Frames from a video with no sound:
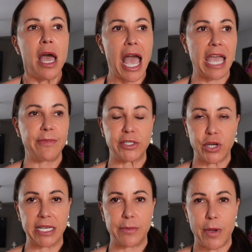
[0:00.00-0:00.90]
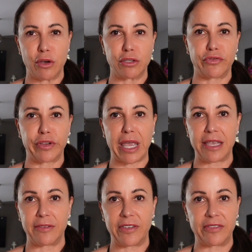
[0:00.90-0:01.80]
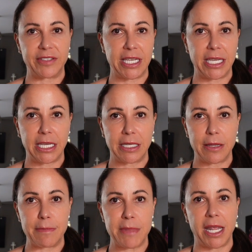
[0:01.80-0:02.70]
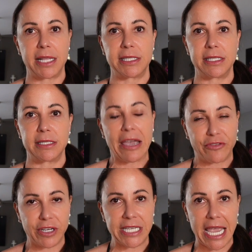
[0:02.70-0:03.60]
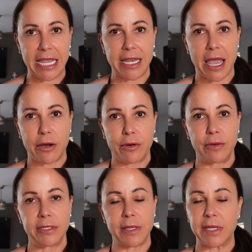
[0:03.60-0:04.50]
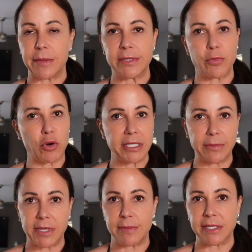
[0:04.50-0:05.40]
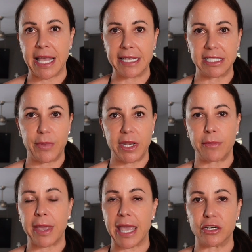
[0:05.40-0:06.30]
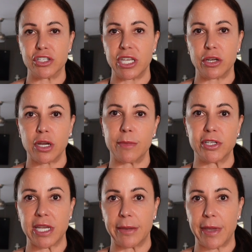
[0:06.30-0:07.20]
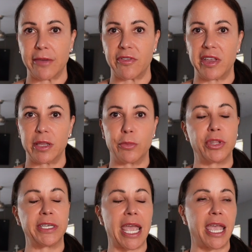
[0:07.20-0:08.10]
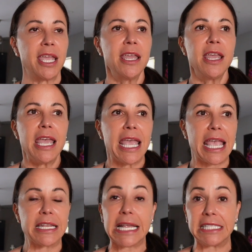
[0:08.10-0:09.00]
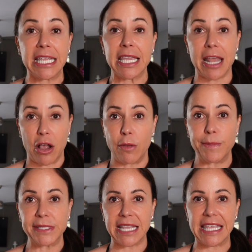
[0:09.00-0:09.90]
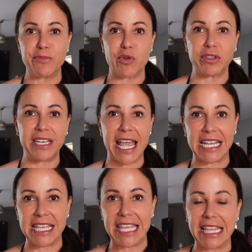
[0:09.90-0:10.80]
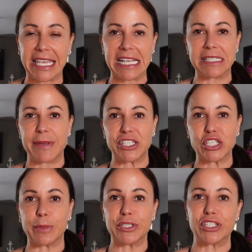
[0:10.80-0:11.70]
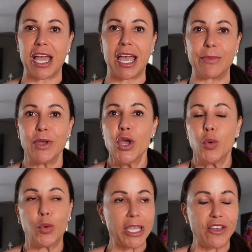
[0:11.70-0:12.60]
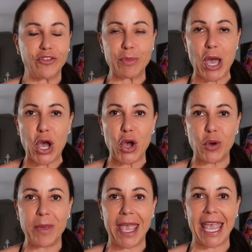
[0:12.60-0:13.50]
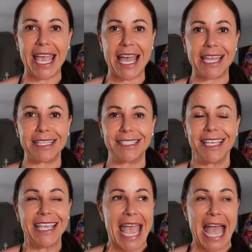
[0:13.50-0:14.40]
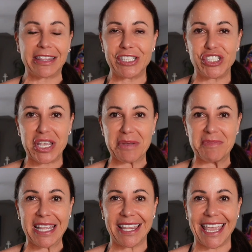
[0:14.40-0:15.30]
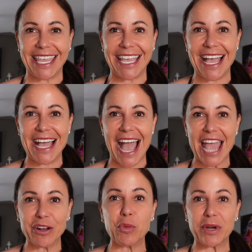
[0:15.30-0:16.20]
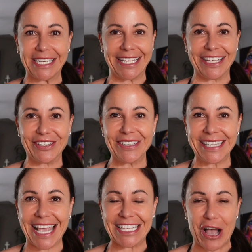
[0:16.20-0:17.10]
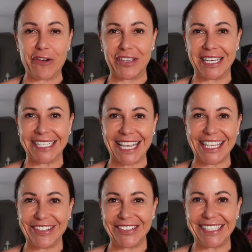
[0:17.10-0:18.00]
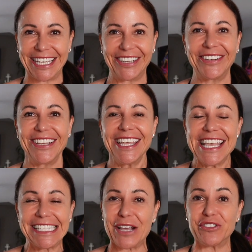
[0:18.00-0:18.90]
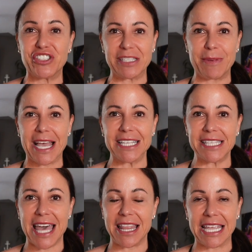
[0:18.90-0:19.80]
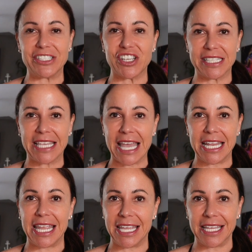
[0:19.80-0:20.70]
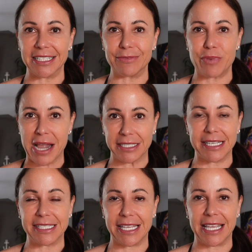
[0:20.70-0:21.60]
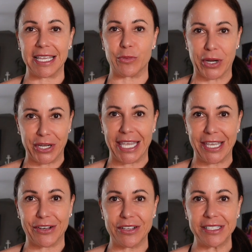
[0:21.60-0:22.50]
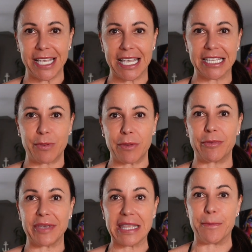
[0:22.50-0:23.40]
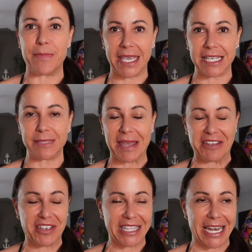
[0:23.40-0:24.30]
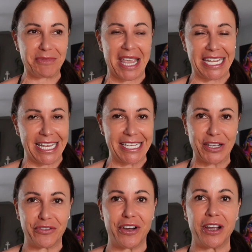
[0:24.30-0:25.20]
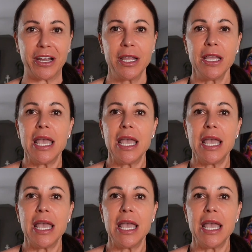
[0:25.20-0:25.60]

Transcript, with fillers: I've been trying to pose for like 15 minutes every day now, sometimes more, sometimes less, depending on my energy or how much time I have available in the day. And I think it helps. I think more than anything, like I spend so much time working from home and at the gym that like I don't wear heels as often as I used to. So just because of that, like just getting practice wearing heels is probably the biggest benefit that I'm gaining so far.